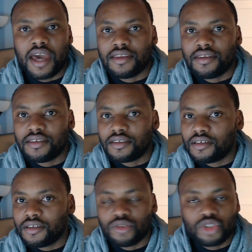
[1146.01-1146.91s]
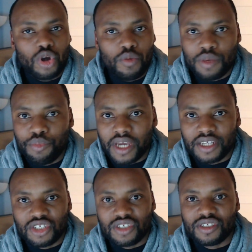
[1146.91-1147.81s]
And he would show
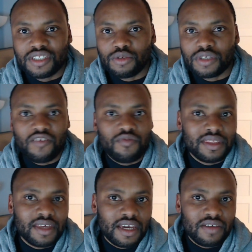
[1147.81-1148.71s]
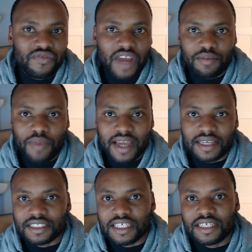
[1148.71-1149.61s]
me pictures. He would give me the
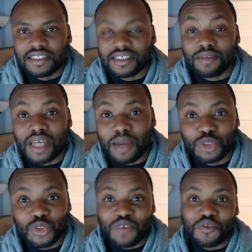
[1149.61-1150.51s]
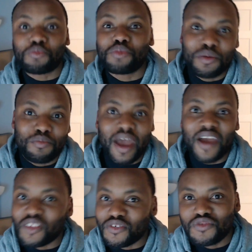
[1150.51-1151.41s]
in-flight magazine. Sometimes he would even
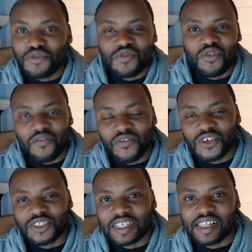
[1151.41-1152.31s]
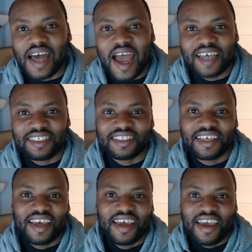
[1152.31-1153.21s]
bring back the food from first
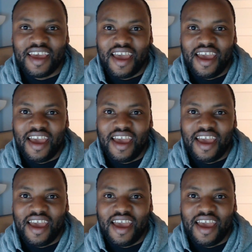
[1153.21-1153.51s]
class.